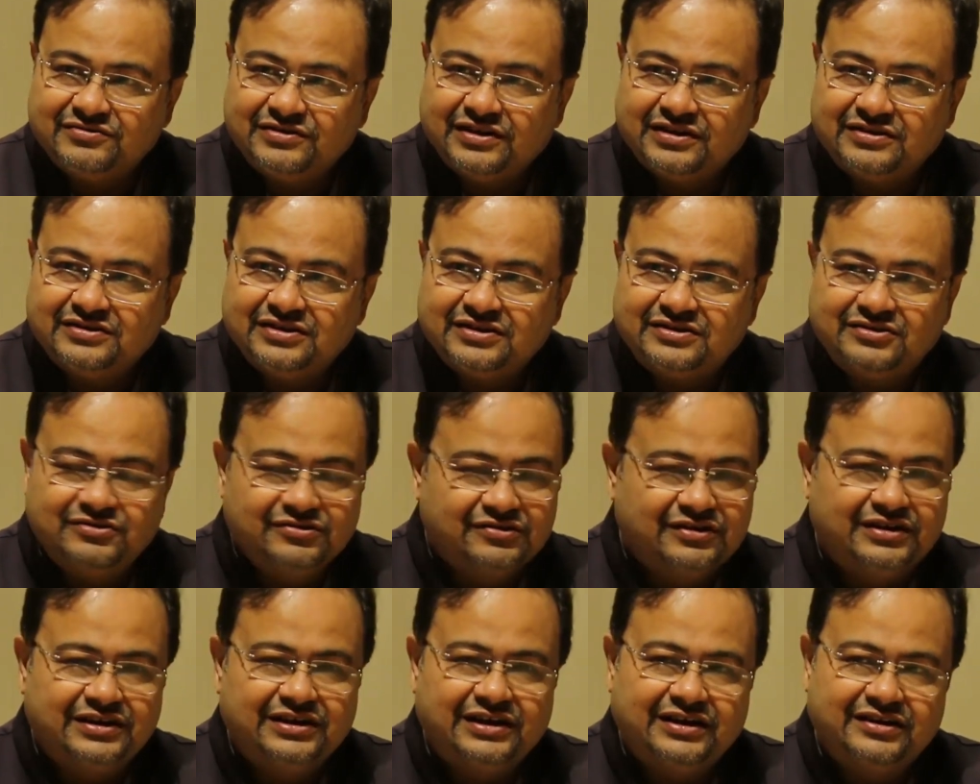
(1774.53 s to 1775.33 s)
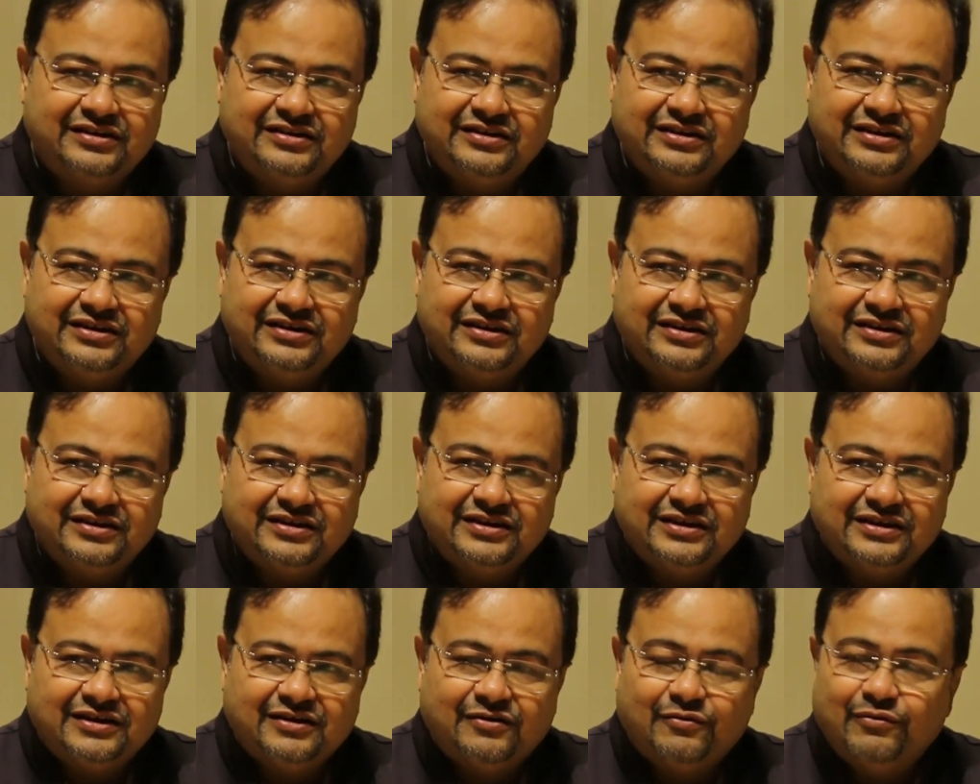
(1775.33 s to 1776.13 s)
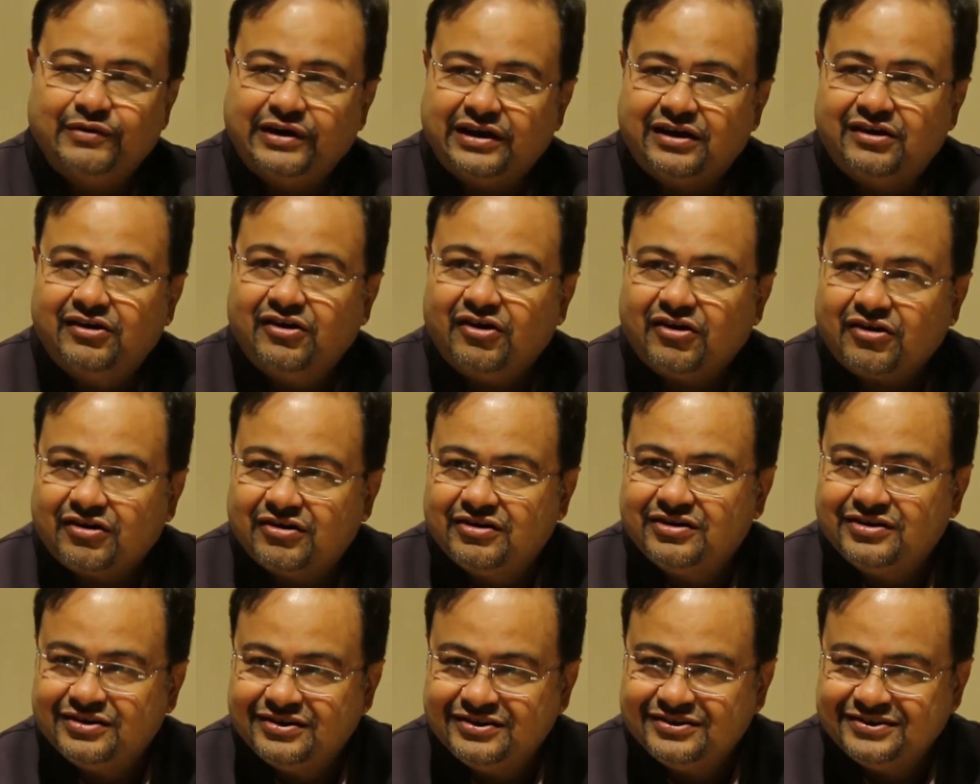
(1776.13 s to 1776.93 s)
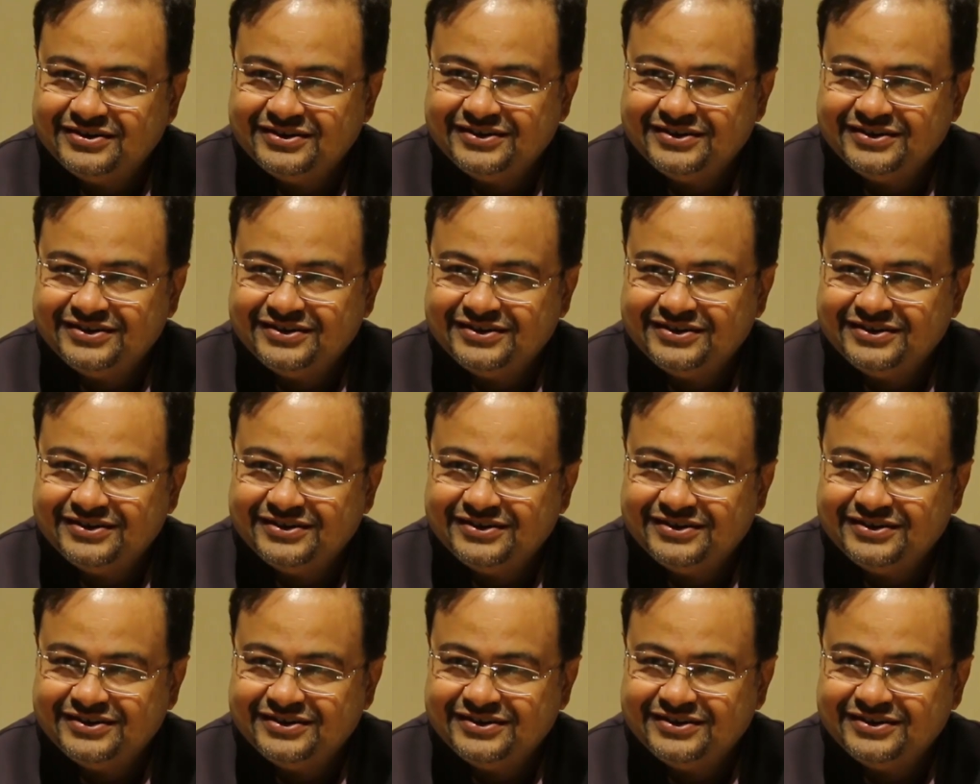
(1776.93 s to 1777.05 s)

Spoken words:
We are just looking at the wedlock